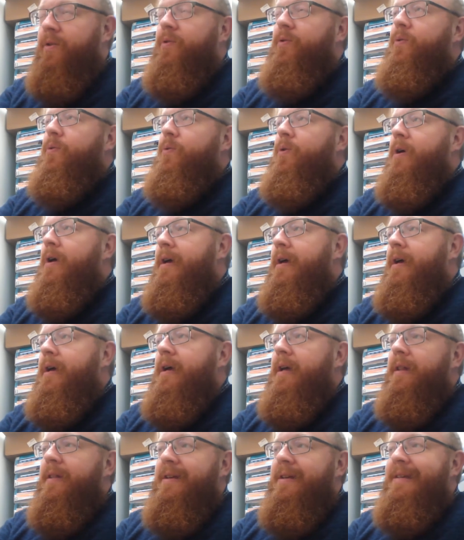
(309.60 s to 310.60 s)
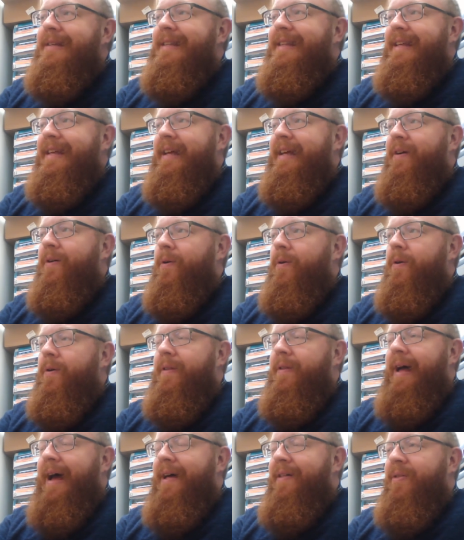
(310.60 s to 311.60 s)
to this thing or
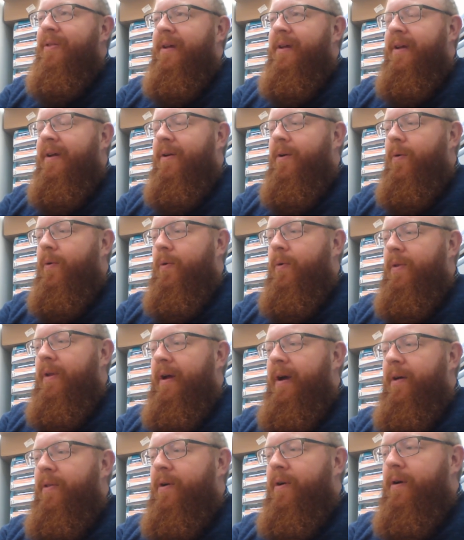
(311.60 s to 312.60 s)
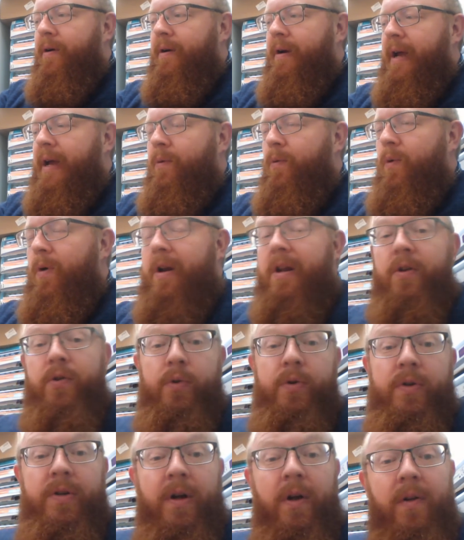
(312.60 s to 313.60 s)
that thing or the other? And what has
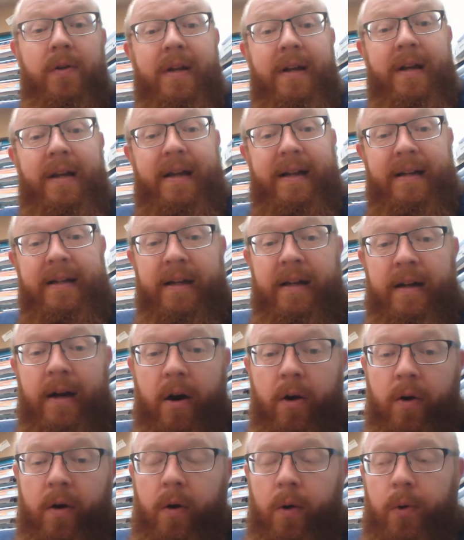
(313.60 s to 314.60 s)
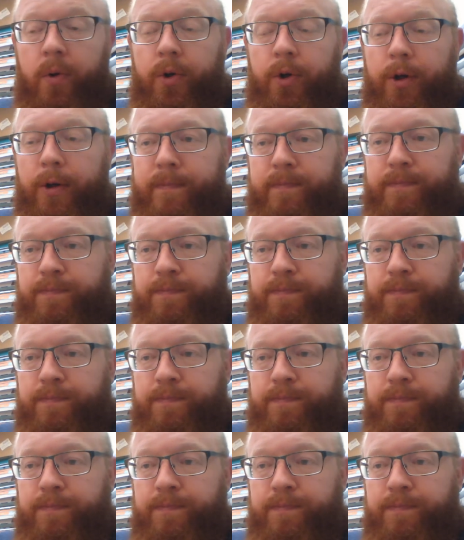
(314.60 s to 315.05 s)
resulted in our culture